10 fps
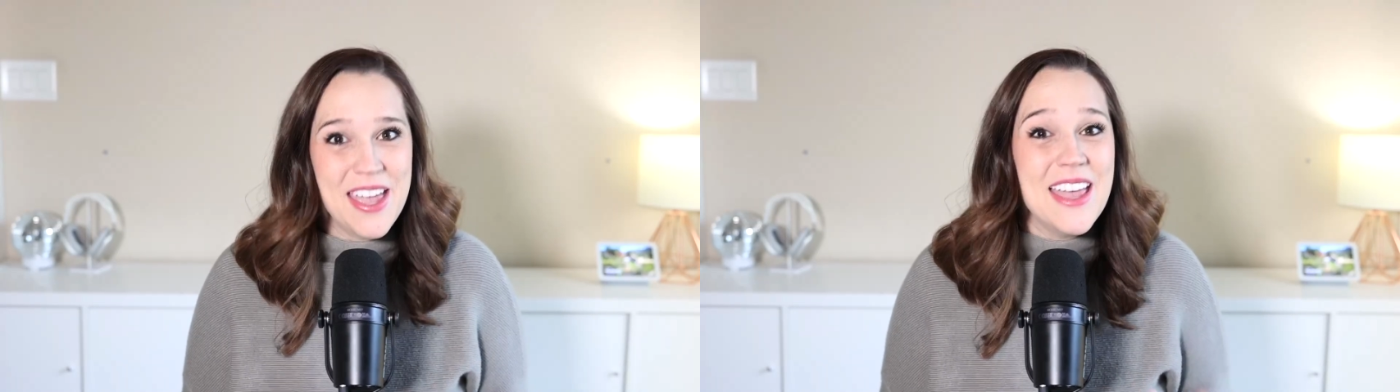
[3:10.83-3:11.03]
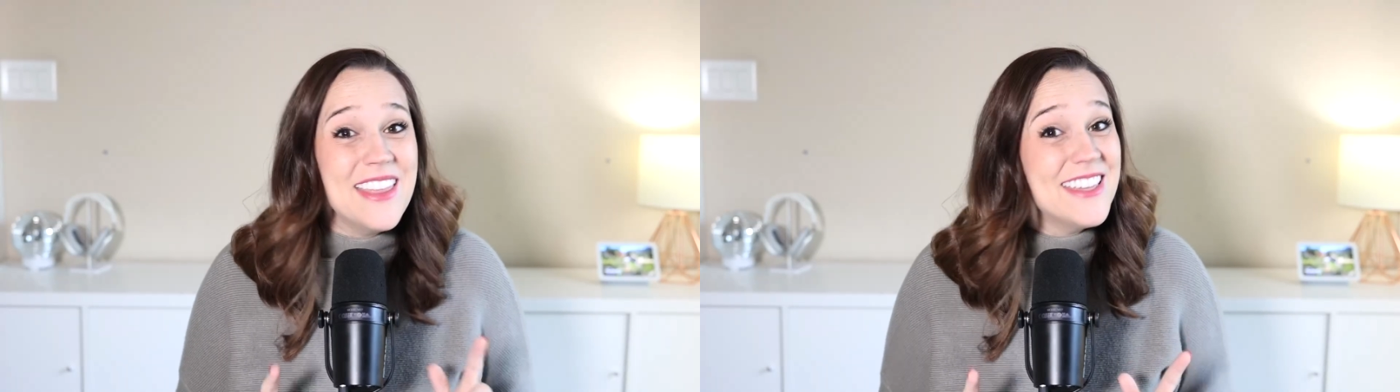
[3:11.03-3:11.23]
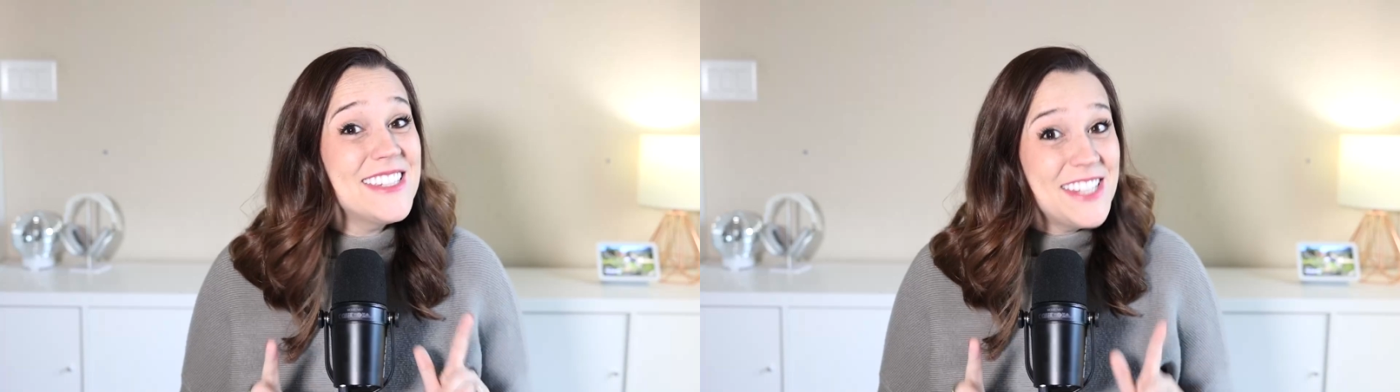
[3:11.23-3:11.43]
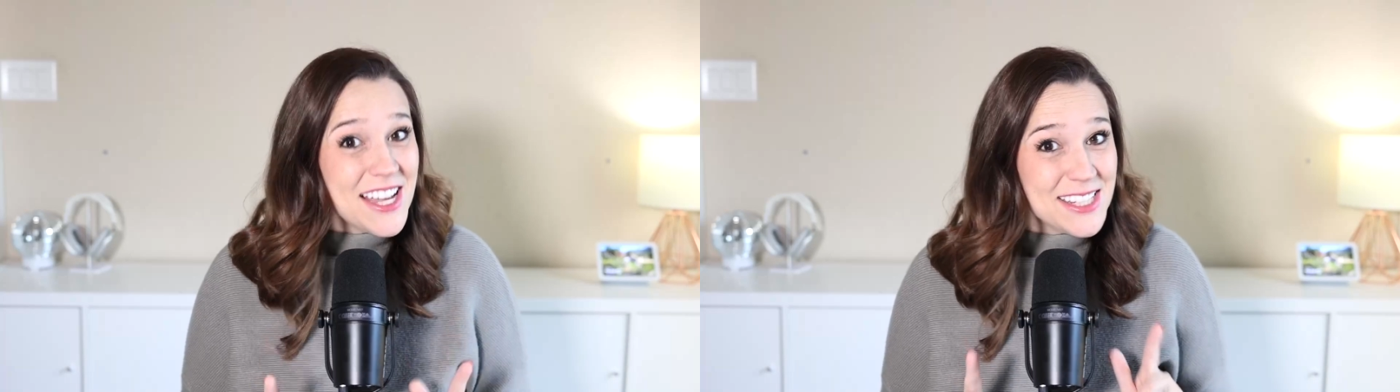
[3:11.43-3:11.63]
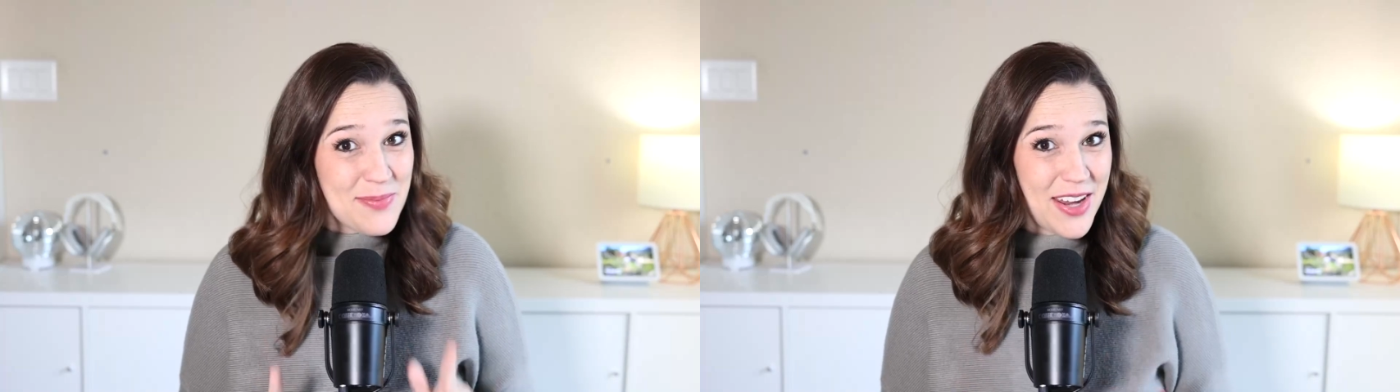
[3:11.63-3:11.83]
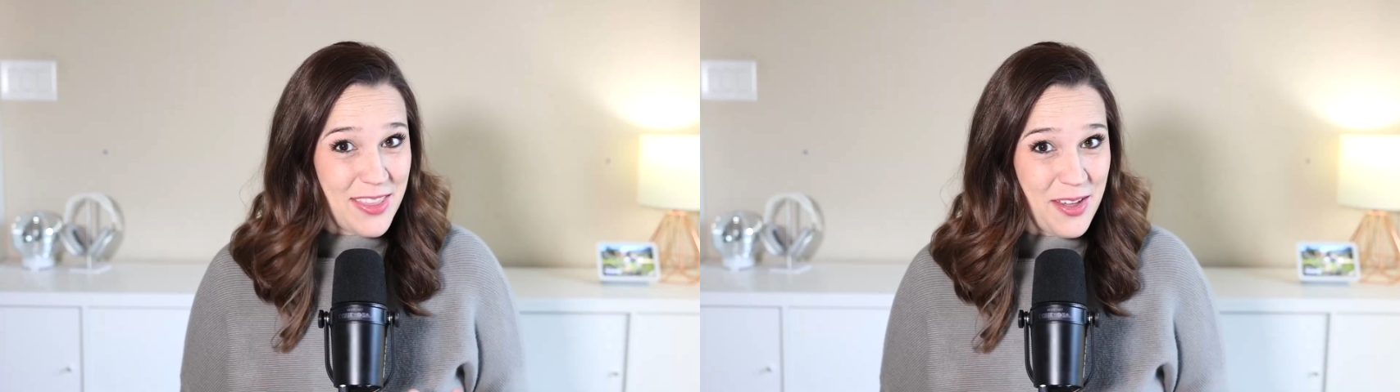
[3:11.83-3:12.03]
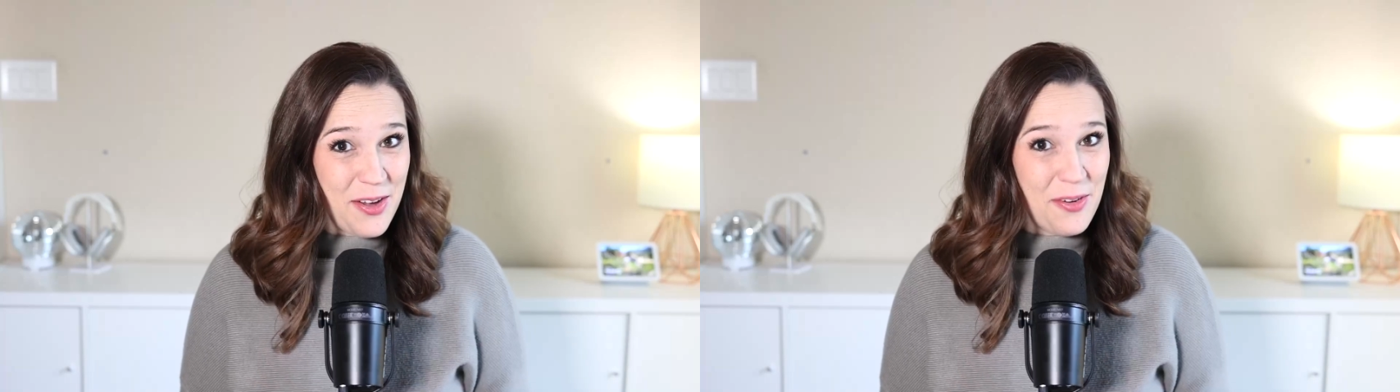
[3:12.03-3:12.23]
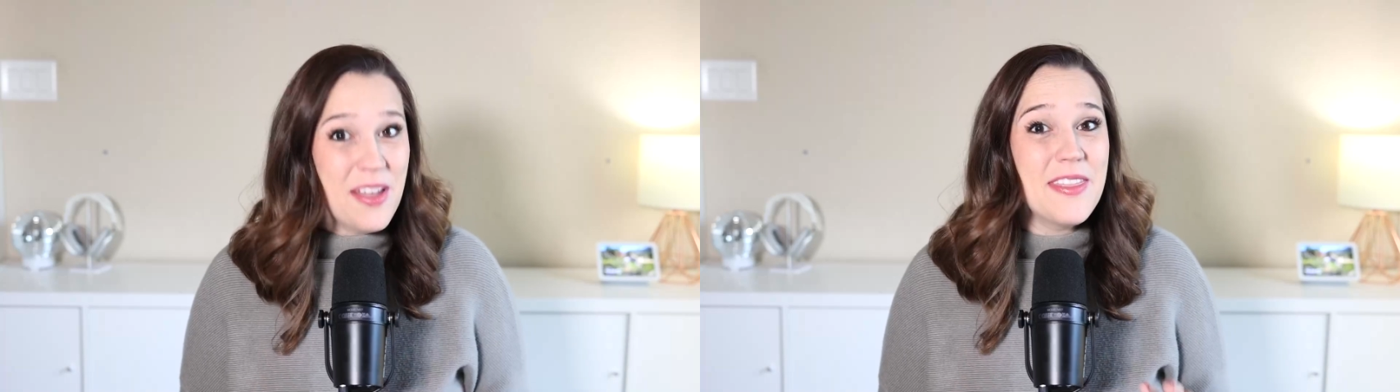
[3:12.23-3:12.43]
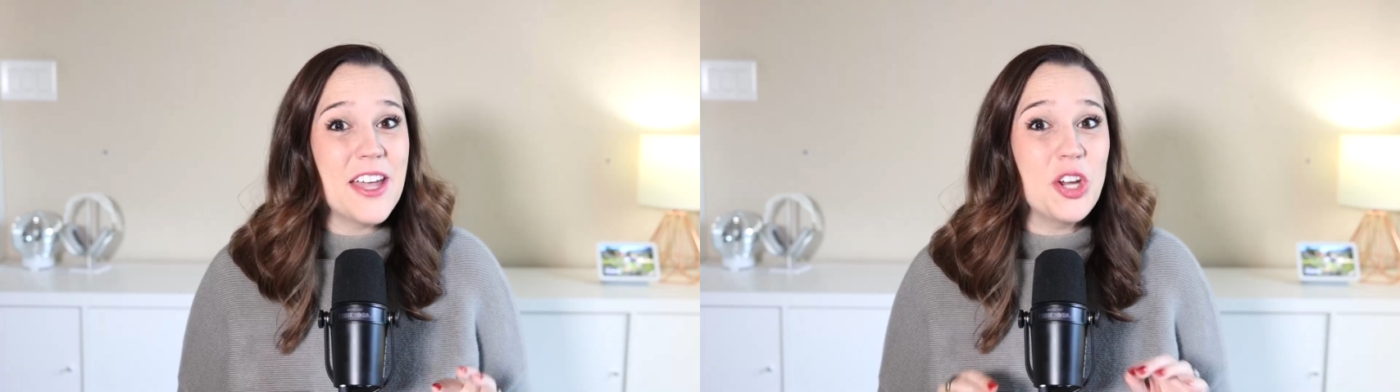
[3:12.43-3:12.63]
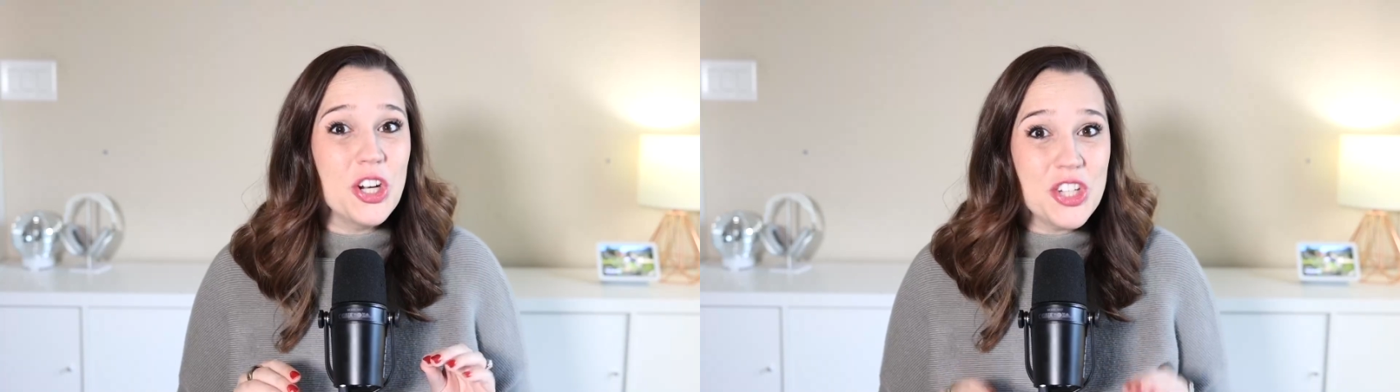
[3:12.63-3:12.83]
This does mean, though, that
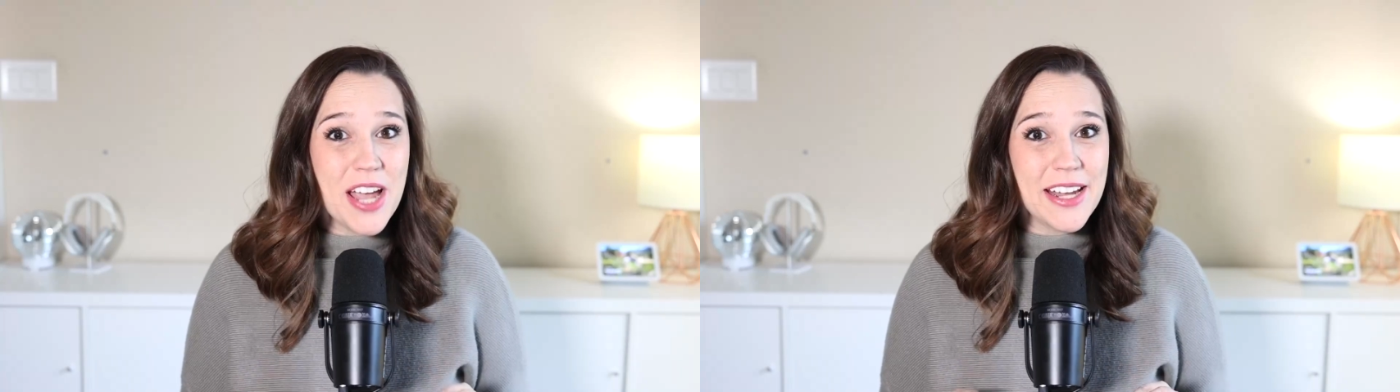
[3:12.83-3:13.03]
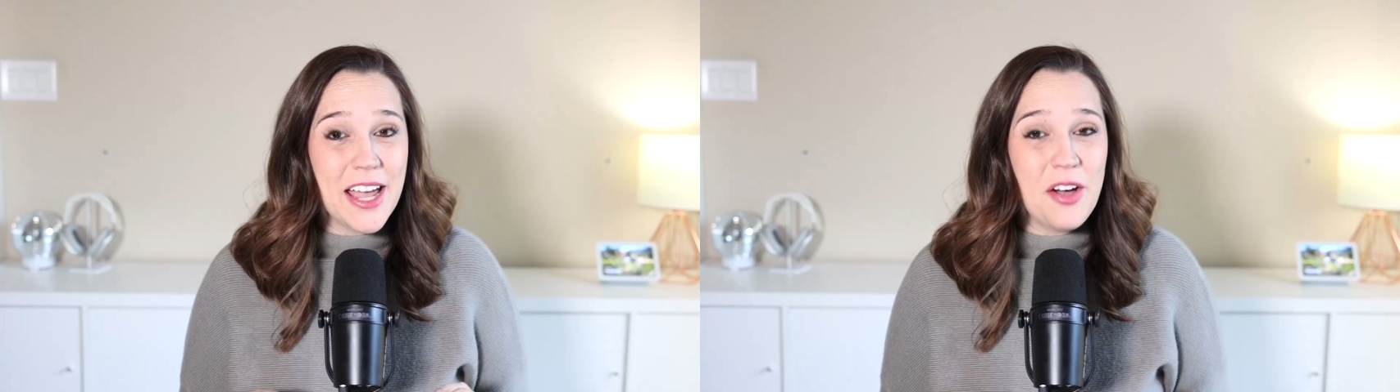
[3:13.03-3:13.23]
your checkout